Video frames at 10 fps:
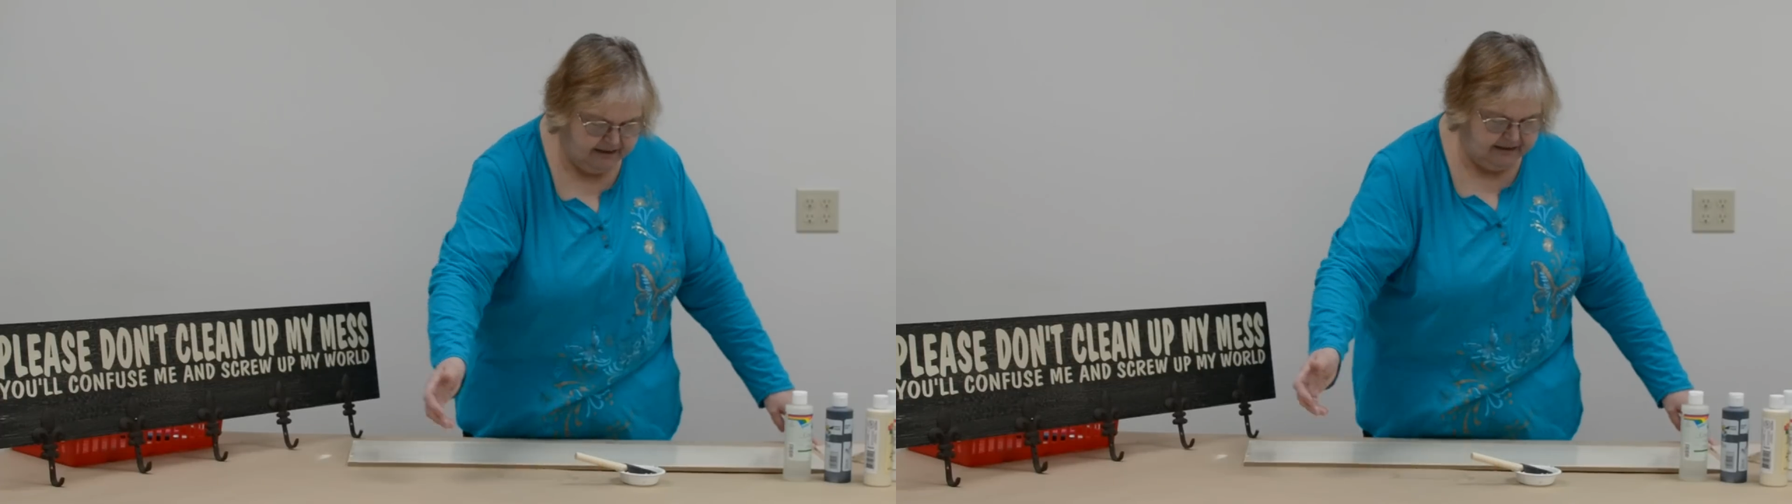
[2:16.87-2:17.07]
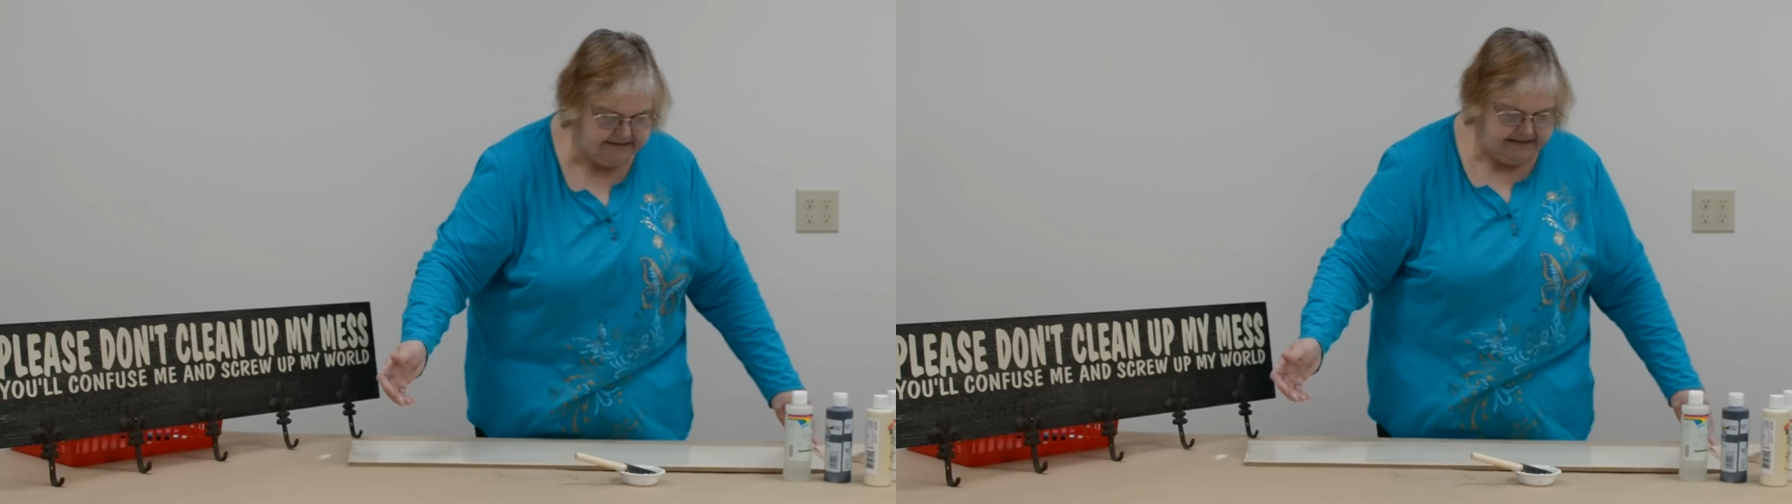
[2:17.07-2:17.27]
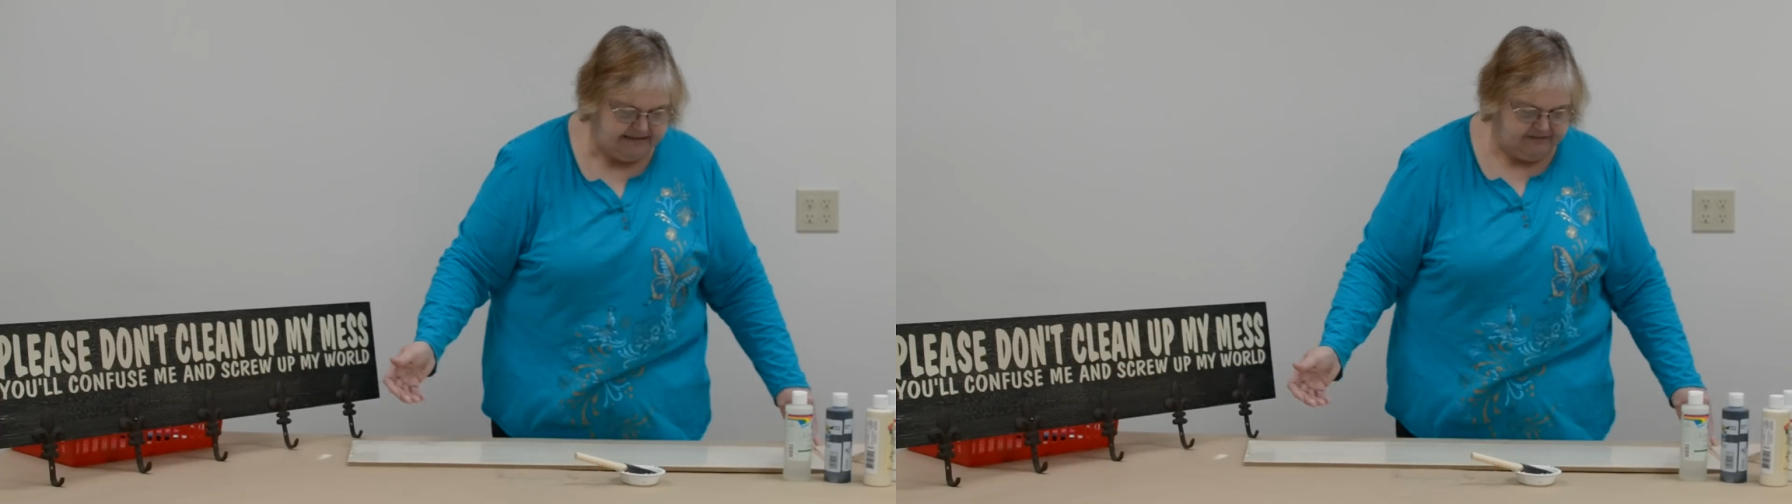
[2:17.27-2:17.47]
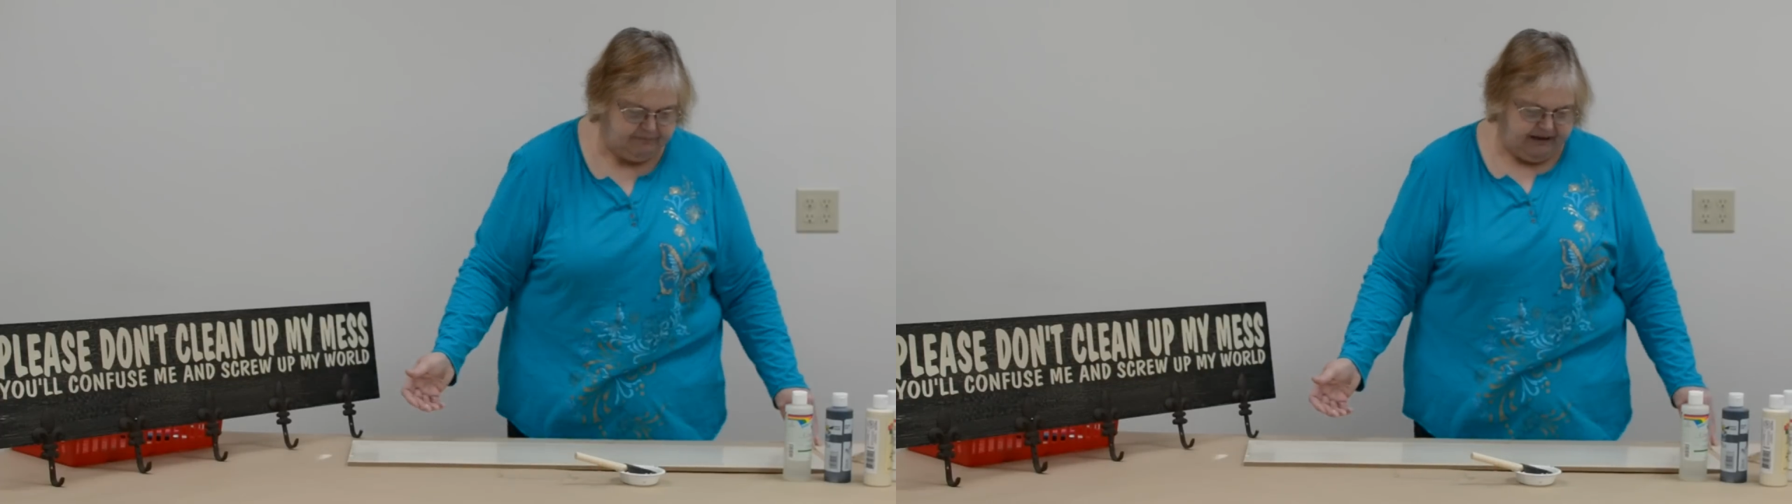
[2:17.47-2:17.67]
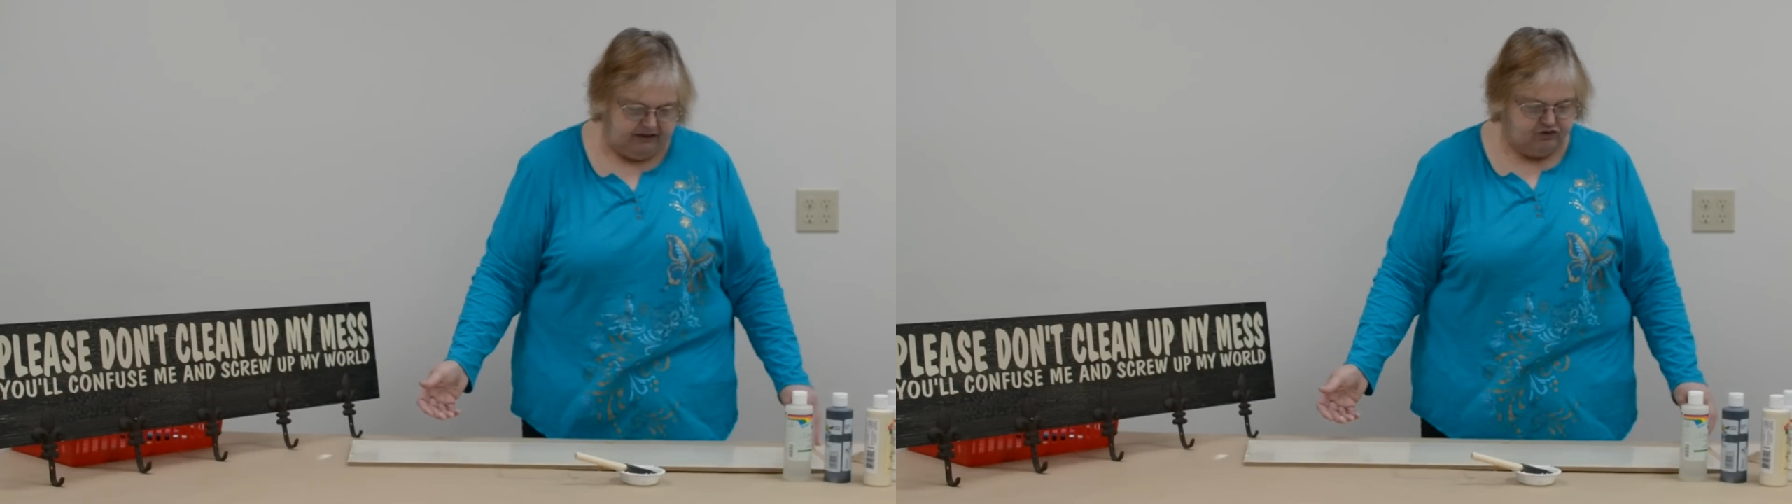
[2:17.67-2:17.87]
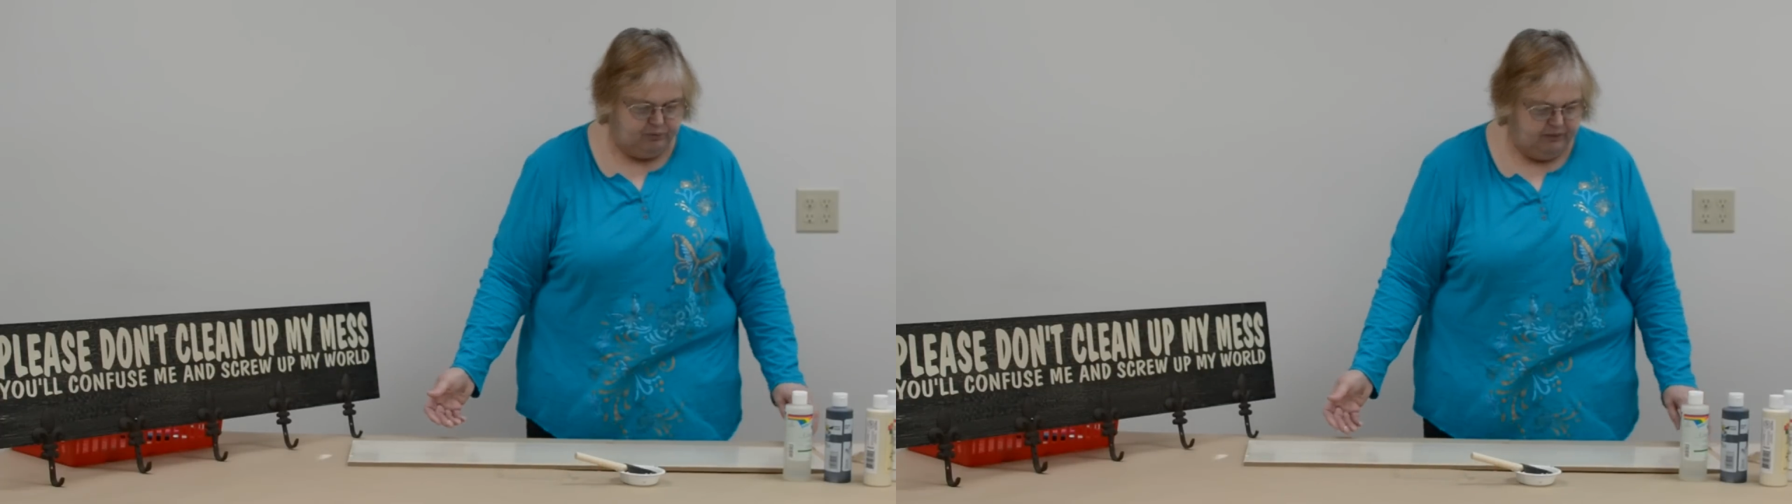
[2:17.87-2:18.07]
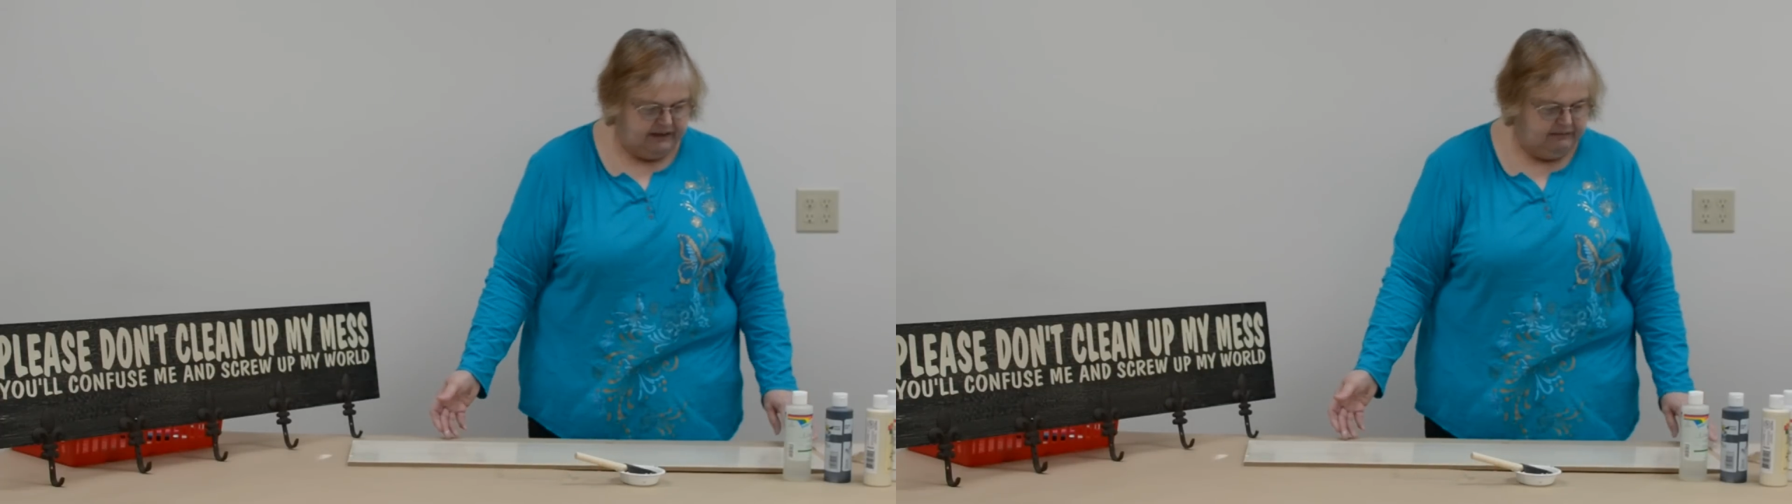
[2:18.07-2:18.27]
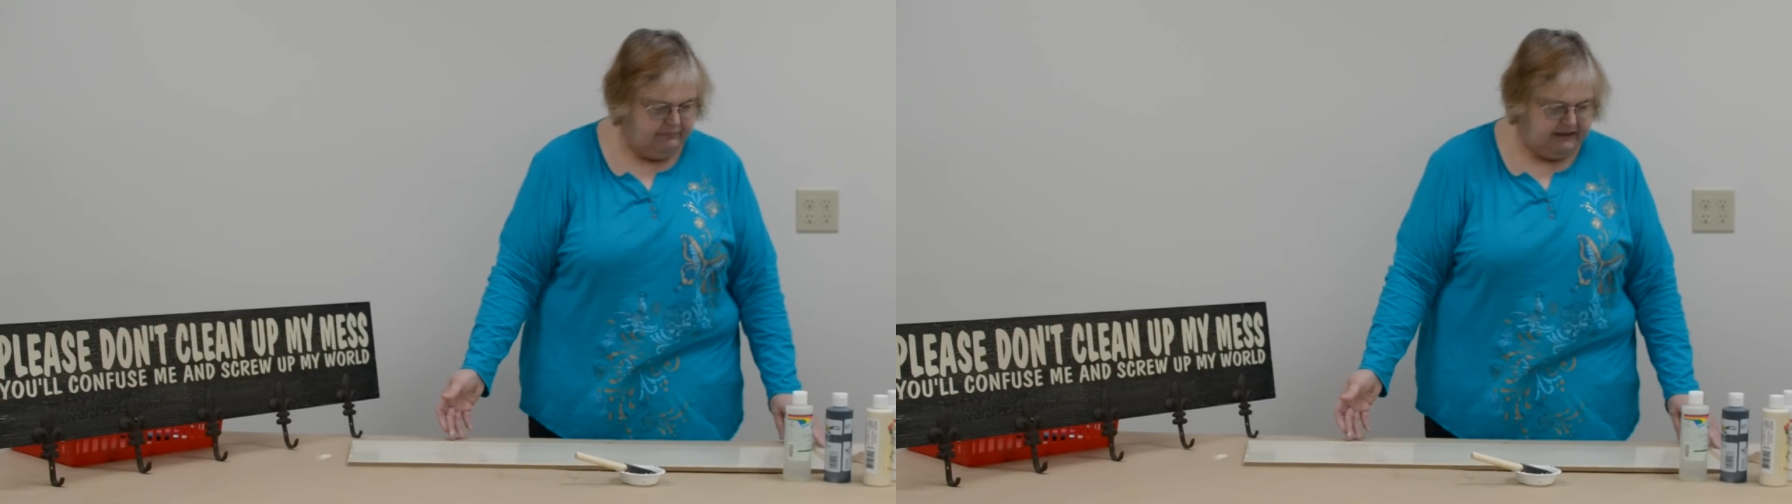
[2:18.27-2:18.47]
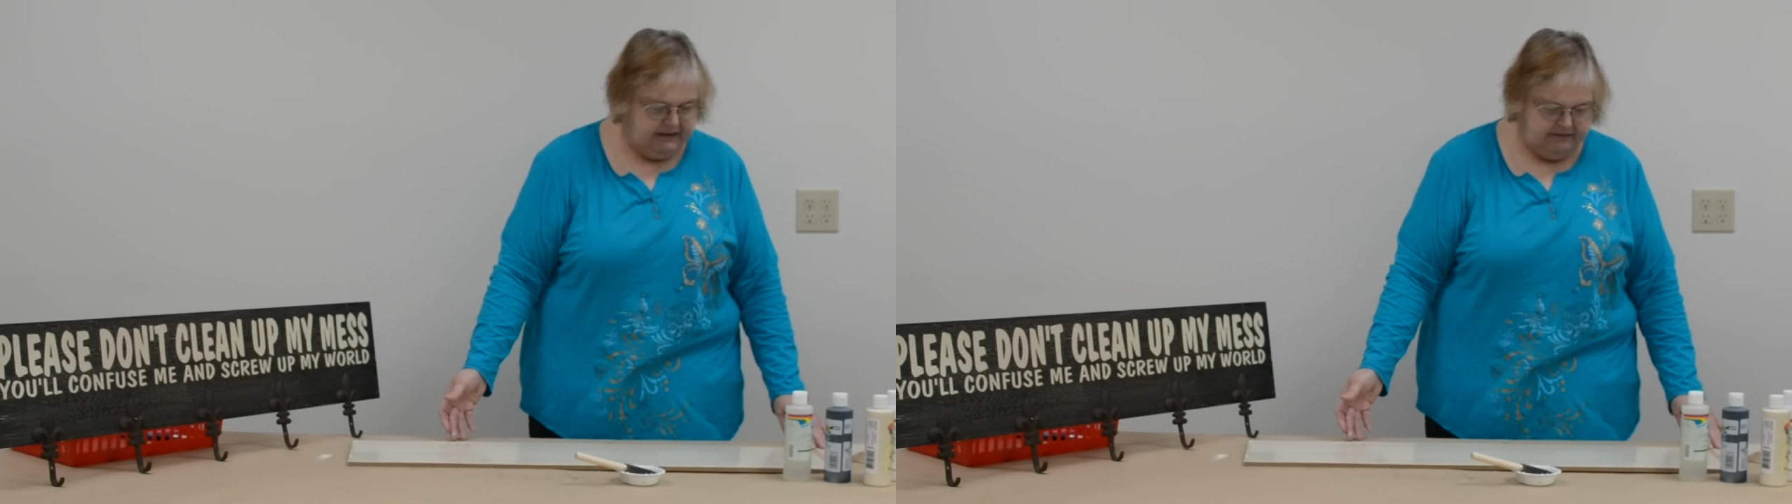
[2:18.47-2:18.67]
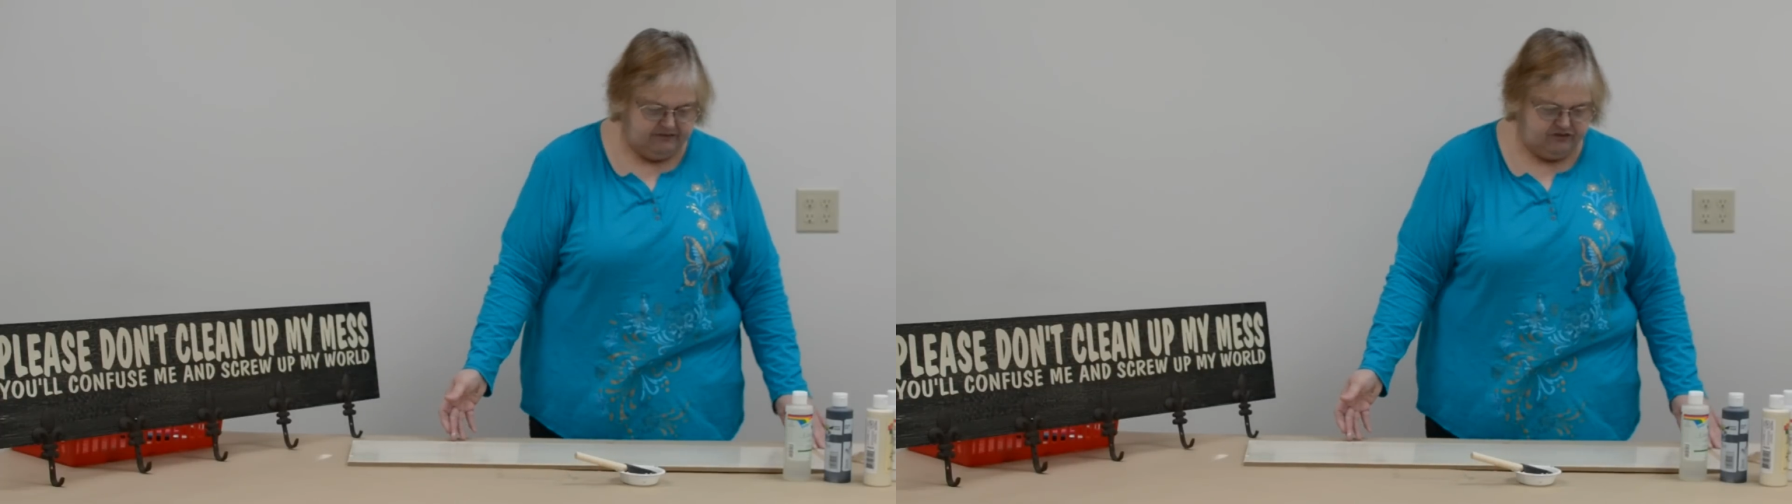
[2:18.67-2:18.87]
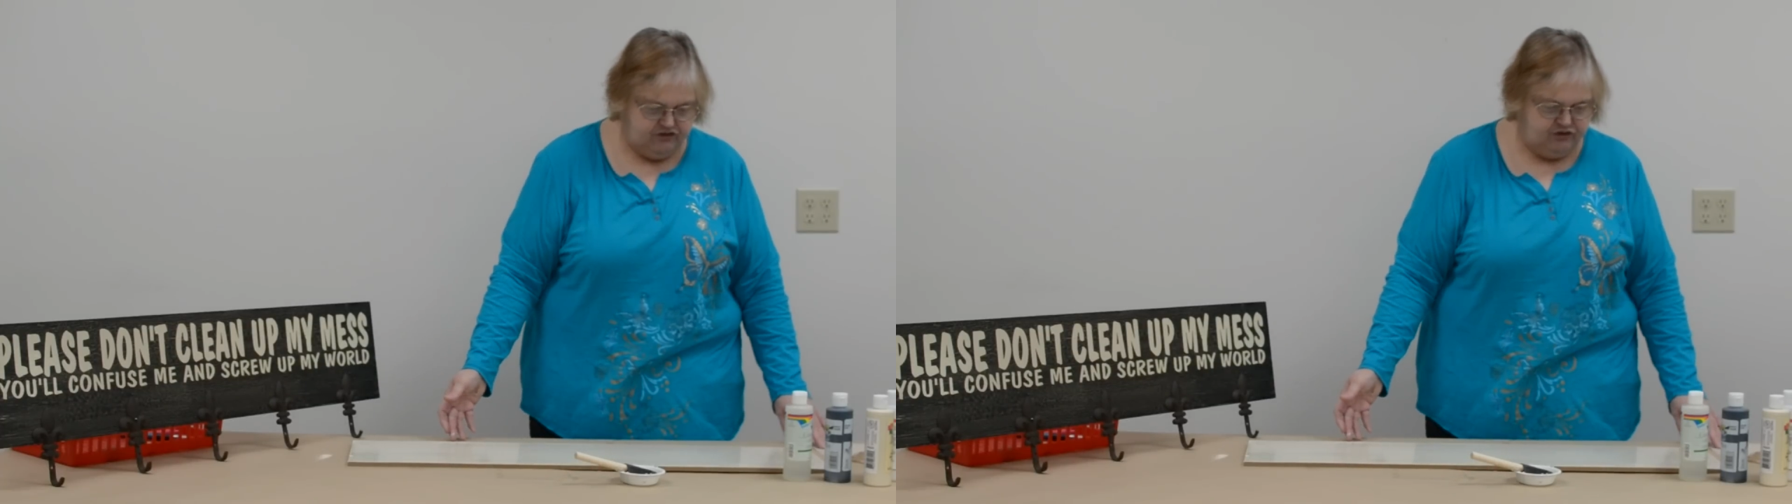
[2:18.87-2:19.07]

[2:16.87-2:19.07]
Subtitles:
It takes about 20 minutes